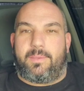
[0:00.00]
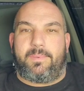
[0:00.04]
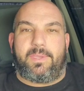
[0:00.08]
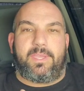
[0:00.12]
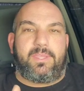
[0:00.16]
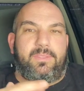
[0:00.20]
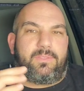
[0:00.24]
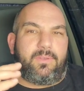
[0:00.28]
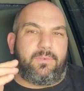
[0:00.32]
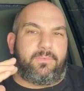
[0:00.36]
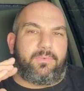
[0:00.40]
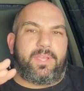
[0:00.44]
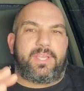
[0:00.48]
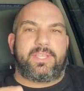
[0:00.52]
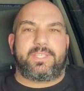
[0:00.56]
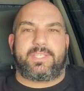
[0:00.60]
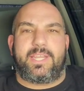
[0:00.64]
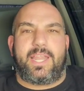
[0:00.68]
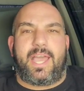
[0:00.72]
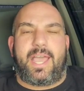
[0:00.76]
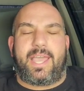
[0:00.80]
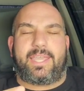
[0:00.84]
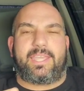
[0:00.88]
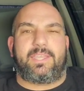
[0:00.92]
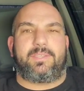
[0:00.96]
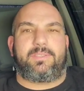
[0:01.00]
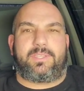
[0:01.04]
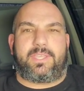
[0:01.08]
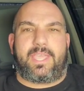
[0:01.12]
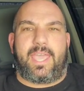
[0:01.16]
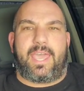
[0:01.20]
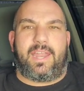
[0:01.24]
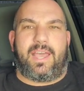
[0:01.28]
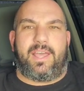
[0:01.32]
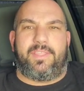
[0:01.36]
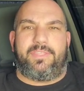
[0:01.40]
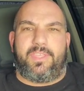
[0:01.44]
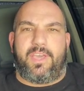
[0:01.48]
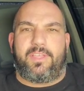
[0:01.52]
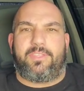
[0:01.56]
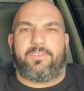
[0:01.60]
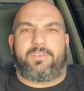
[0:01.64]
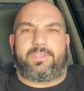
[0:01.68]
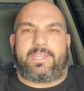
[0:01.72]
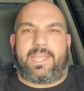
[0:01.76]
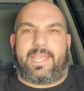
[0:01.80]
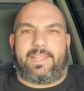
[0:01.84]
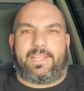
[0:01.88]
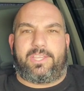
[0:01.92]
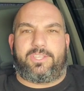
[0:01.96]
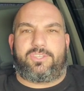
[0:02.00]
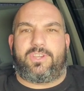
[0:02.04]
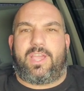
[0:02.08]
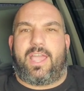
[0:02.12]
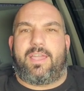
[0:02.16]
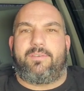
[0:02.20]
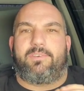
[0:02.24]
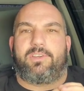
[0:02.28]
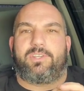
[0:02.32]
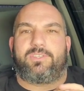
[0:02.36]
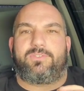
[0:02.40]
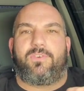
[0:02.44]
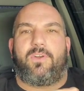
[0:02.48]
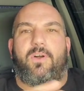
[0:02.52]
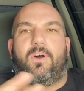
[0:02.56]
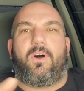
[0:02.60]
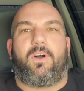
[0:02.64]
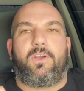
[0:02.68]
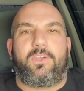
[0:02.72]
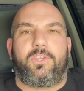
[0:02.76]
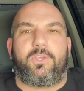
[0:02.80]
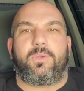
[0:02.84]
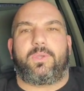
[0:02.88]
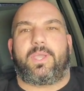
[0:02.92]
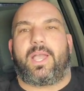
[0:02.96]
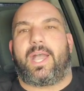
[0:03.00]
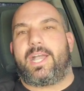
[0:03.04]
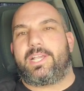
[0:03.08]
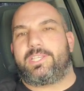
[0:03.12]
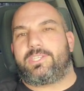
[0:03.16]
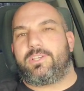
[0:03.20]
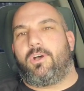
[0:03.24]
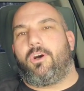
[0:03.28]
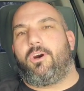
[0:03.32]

I mean? The reason I can get another daily driver is for all you guys,